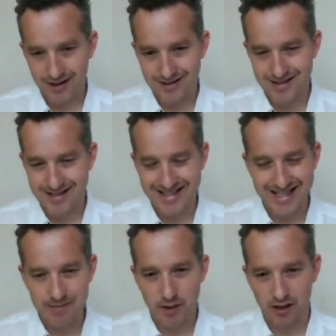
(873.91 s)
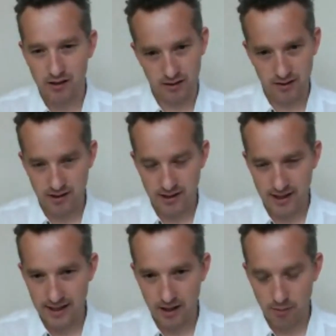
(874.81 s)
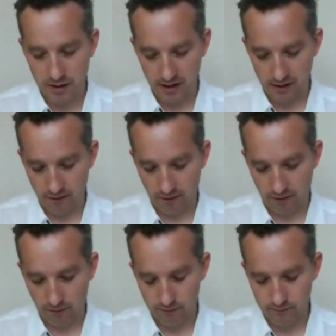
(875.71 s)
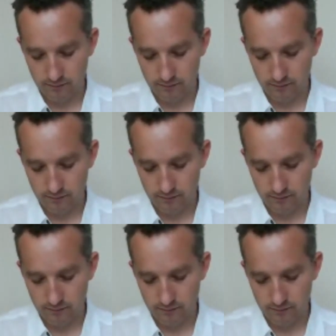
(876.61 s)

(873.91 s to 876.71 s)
into deeper inner peace.